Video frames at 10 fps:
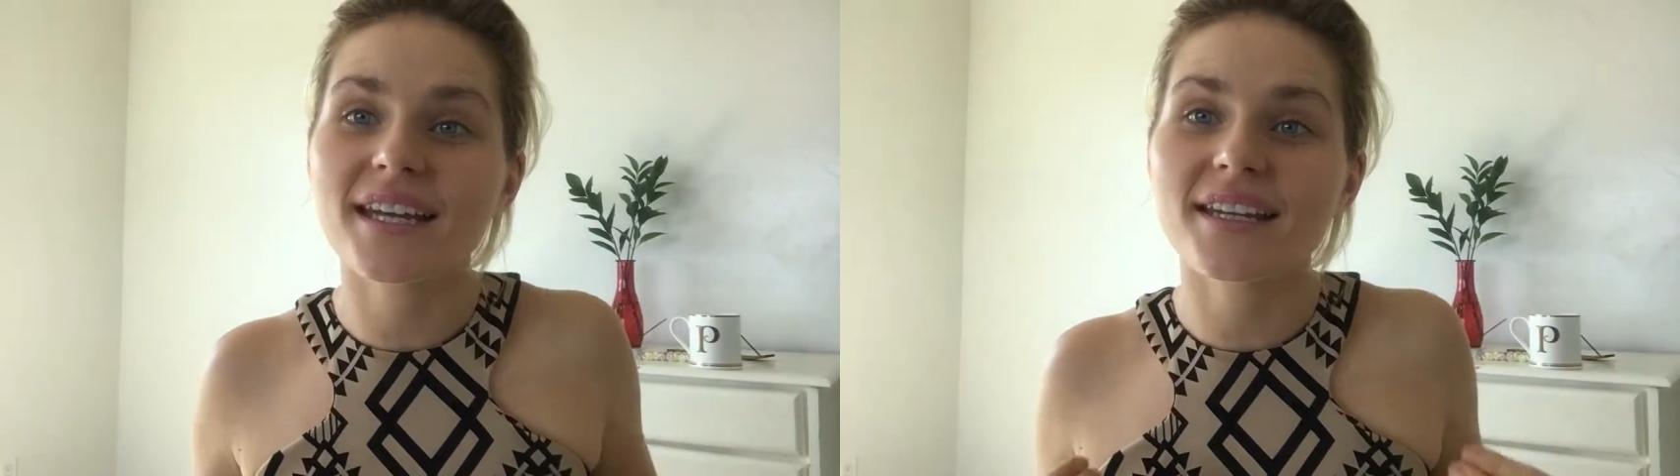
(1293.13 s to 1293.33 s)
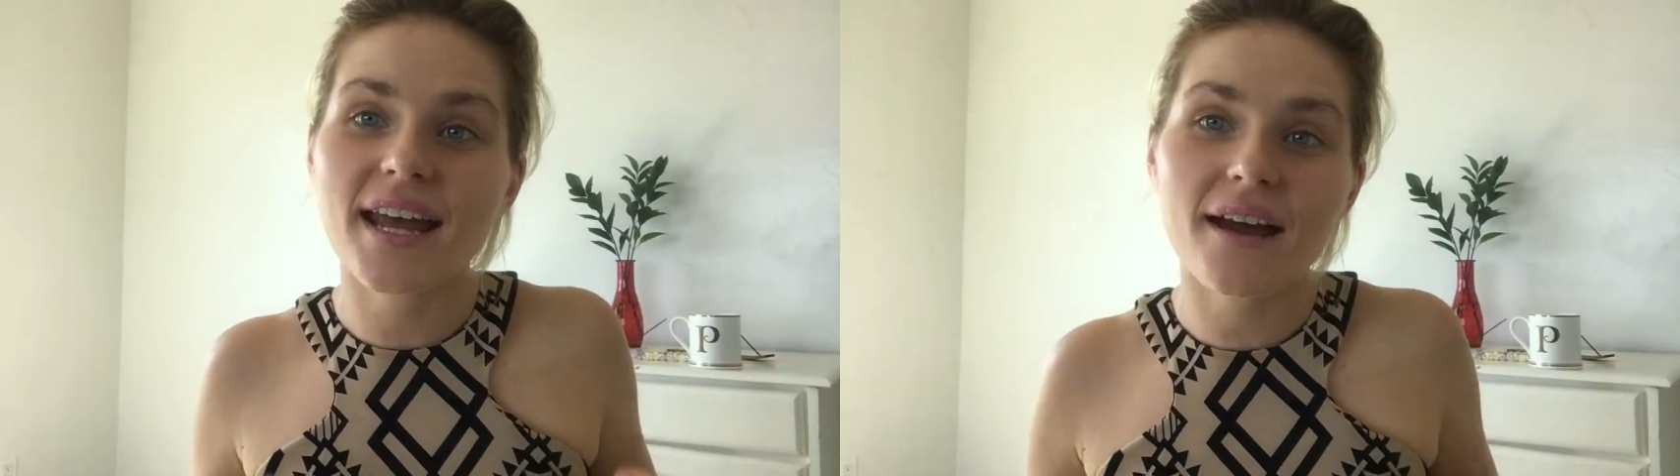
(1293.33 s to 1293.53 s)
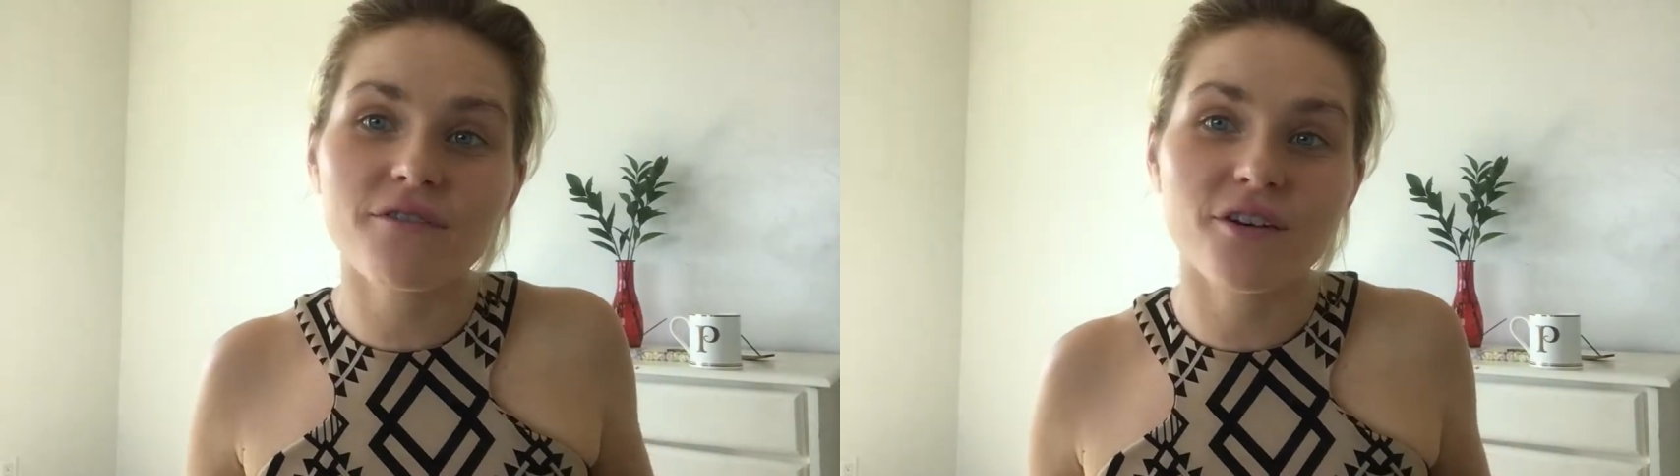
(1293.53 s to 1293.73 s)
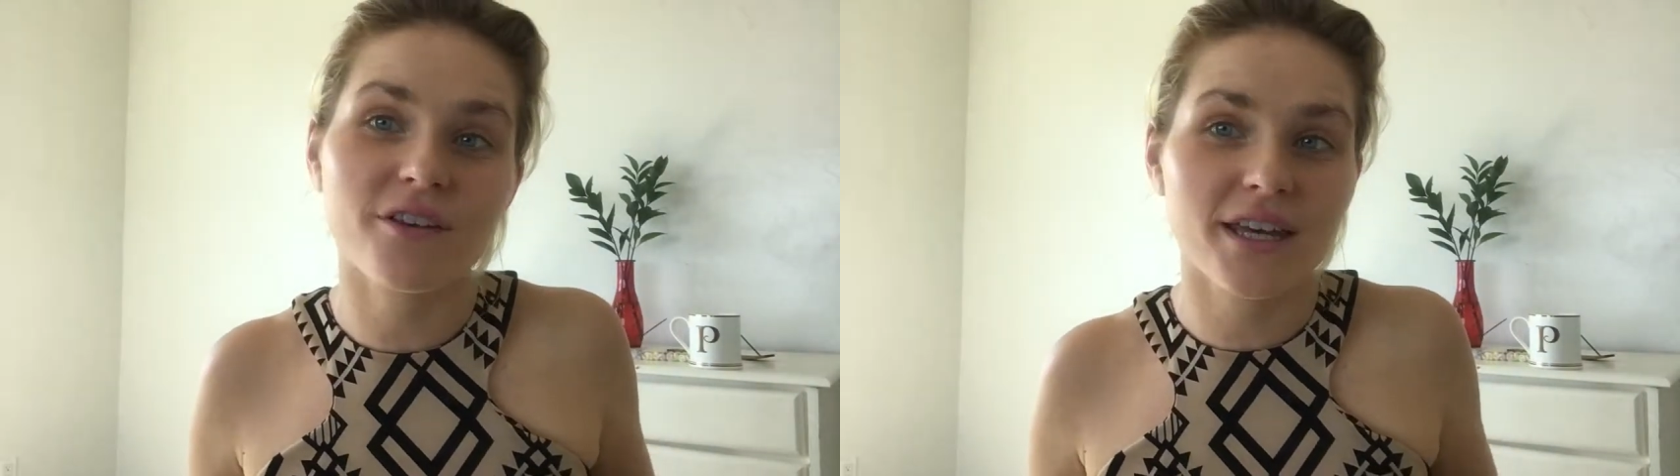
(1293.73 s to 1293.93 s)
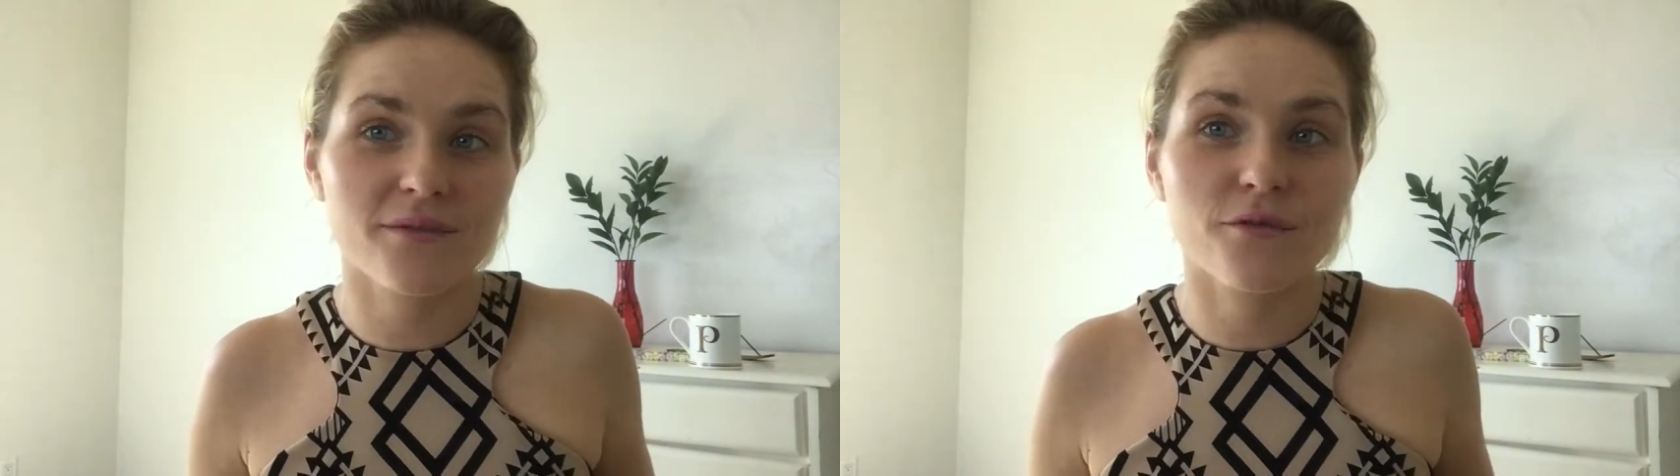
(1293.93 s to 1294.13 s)
enough of
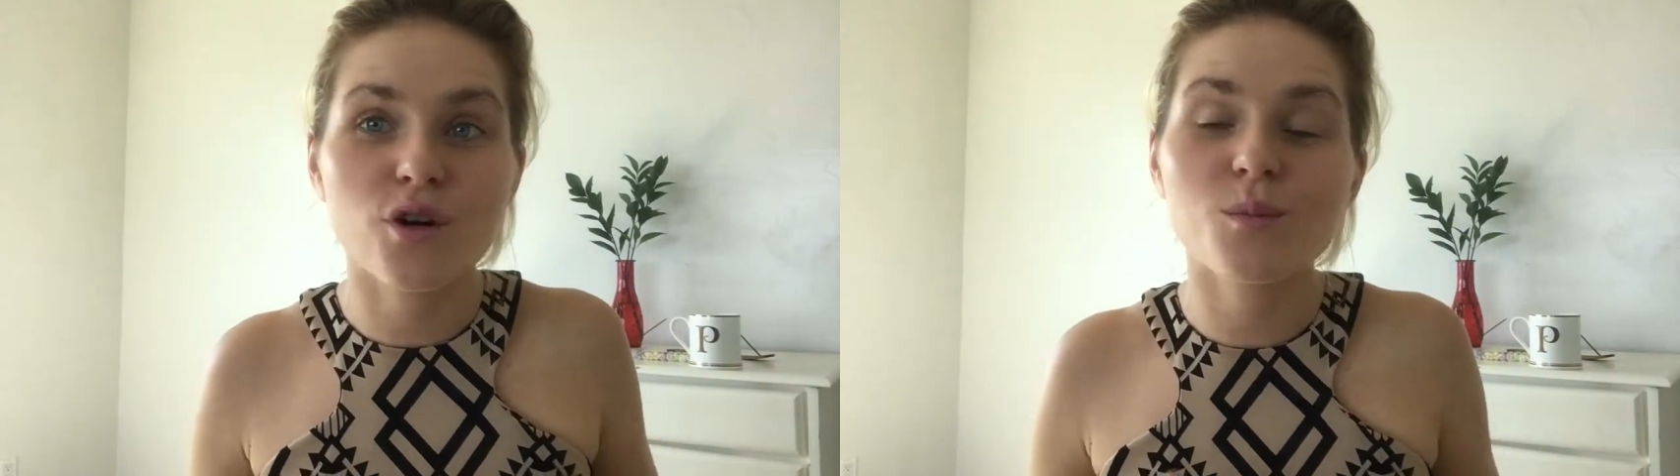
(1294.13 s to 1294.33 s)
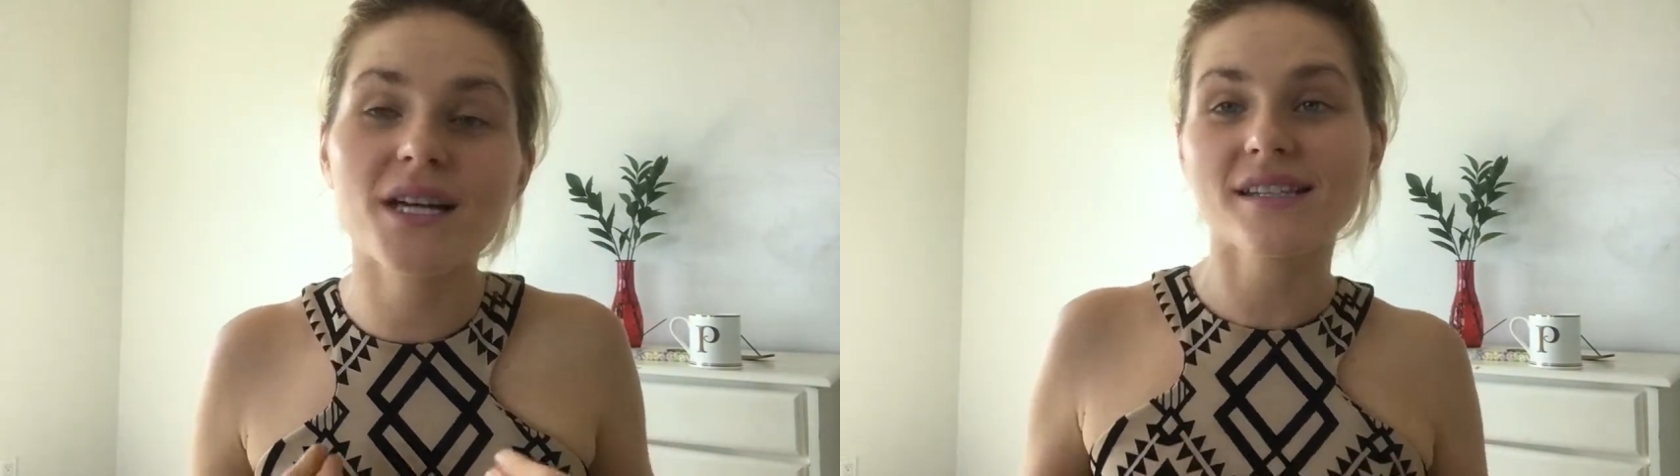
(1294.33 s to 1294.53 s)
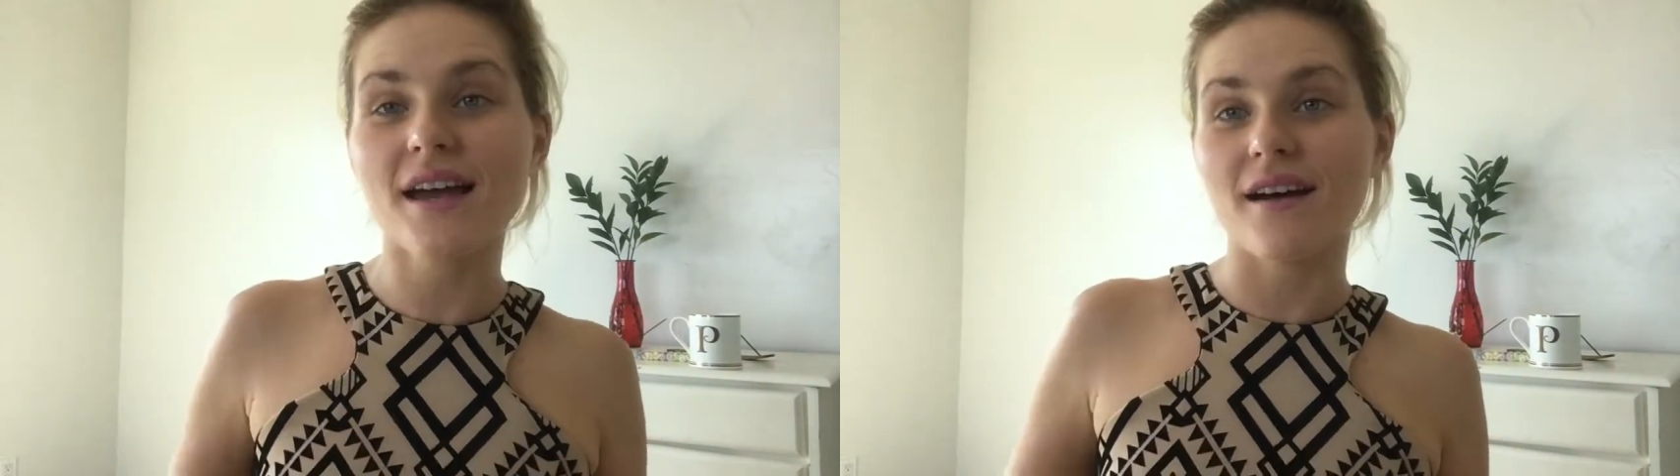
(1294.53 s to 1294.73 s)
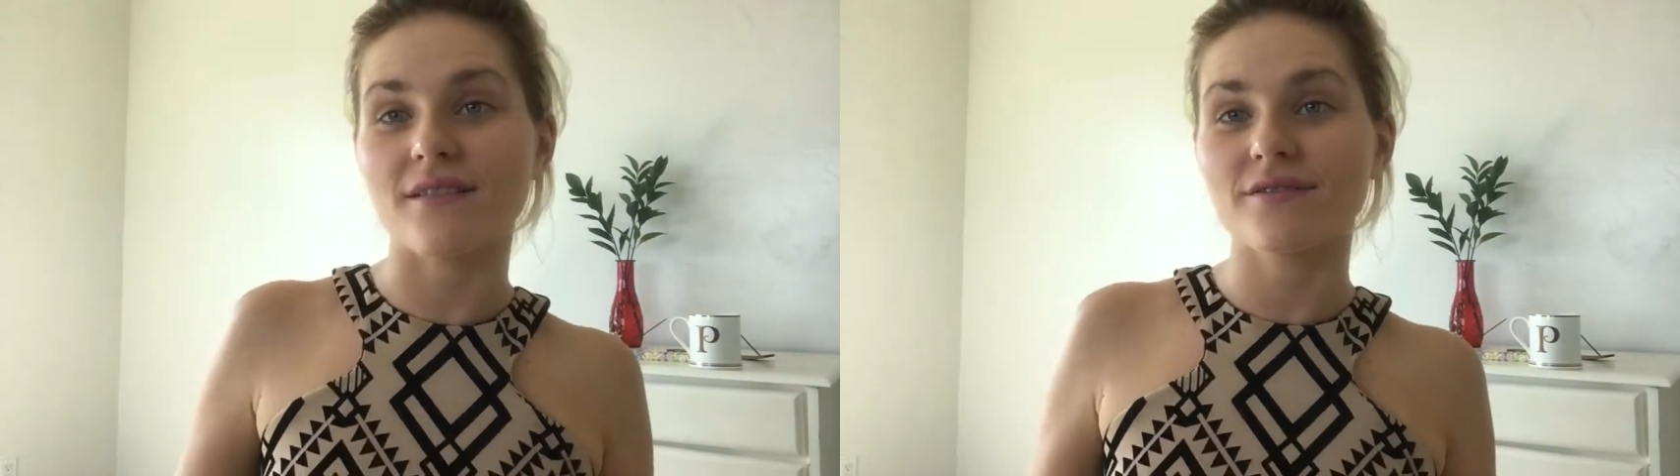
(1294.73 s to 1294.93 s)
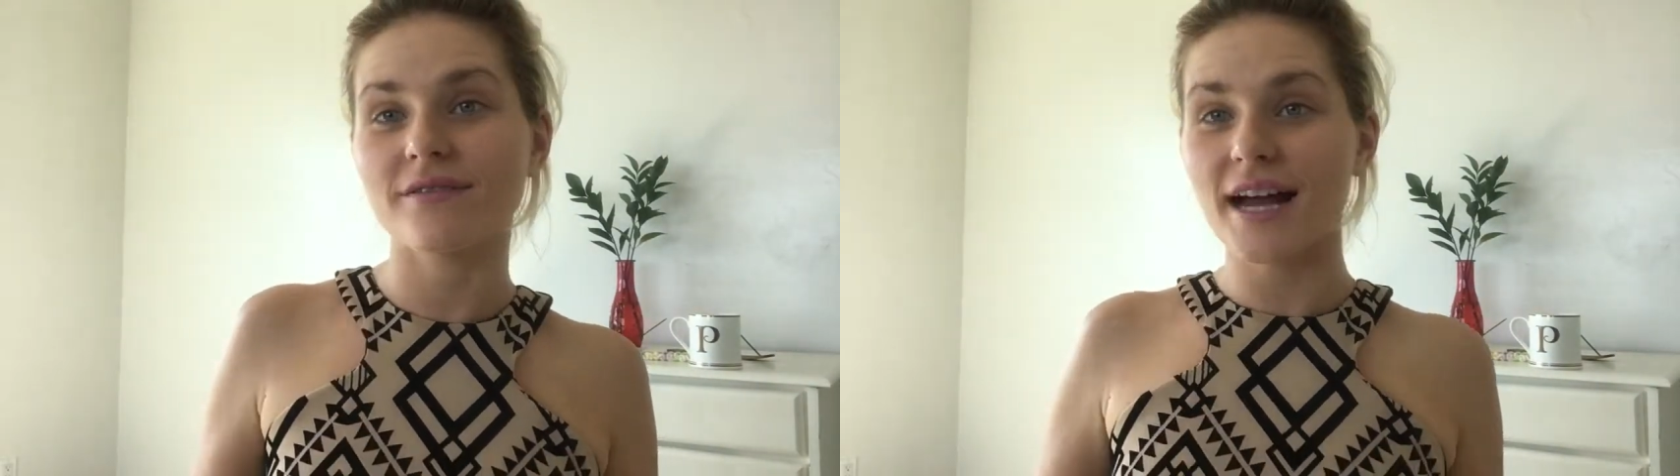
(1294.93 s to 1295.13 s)
him for myself.